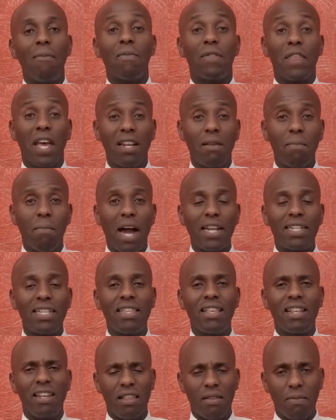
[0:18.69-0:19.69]
third
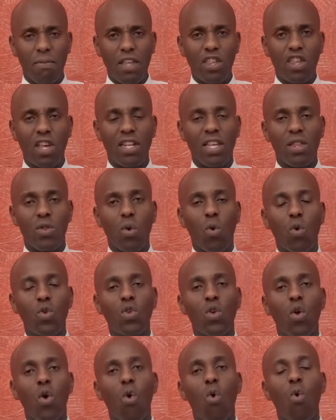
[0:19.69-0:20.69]
parties, and especially
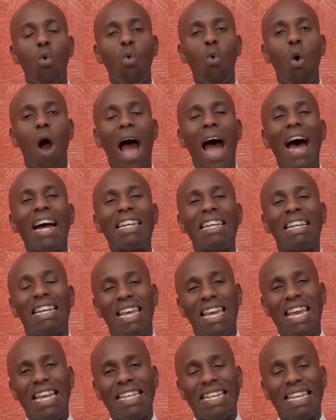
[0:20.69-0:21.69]
those who are
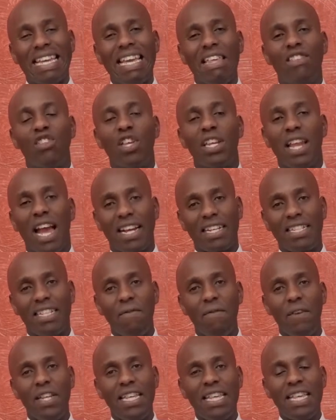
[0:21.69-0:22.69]
engaged in
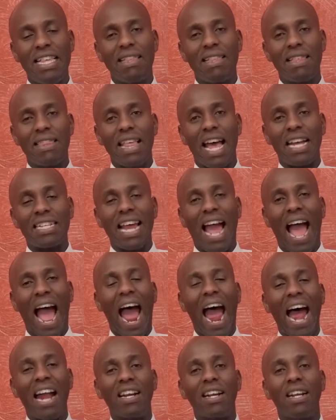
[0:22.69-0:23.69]
activities that
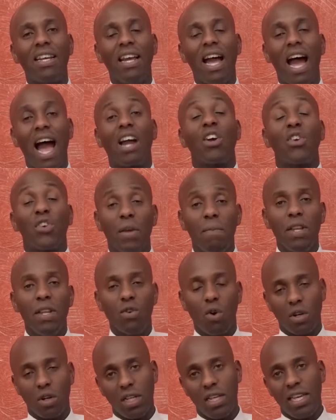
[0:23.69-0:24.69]
are
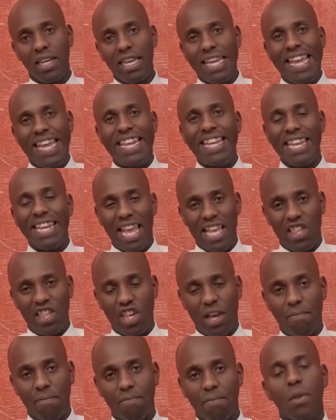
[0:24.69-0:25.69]
criminal in
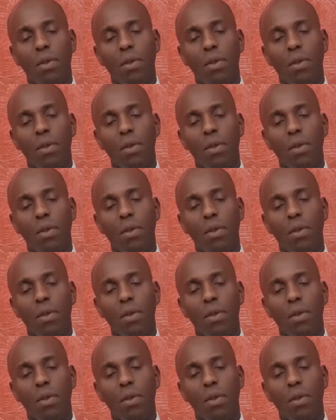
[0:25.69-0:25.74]
nature.